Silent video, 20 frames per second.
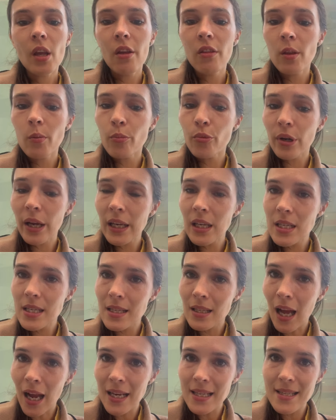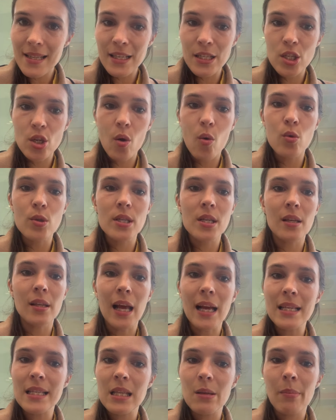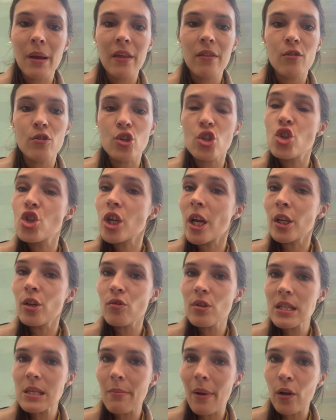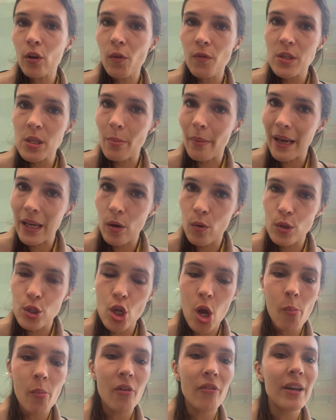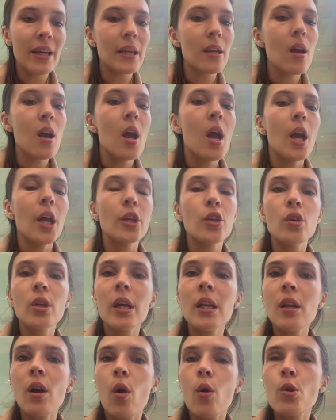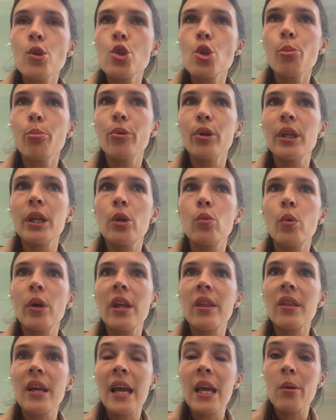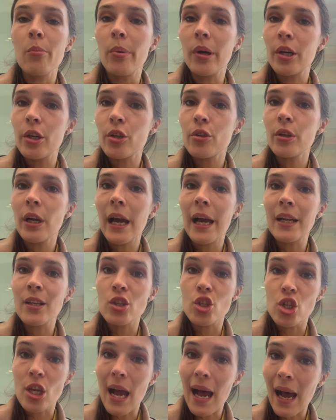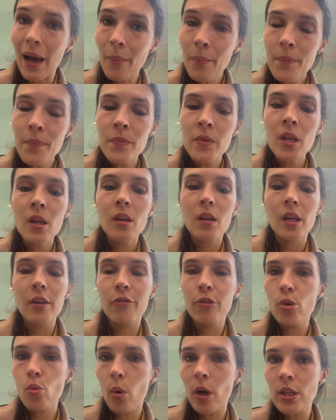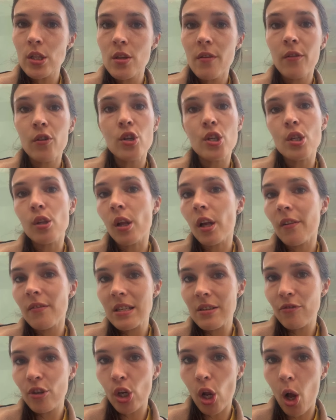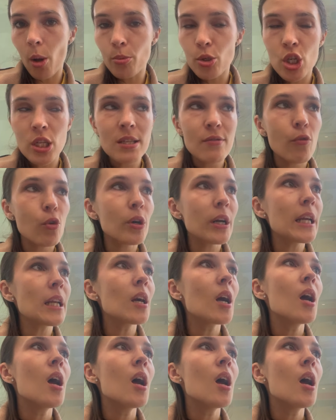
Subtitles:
The bread is nicely toasted, nicely made. There's a generous amount of tomato on top of it. You can also put it with a butter and jam if you want. So there's a lot of different options for it.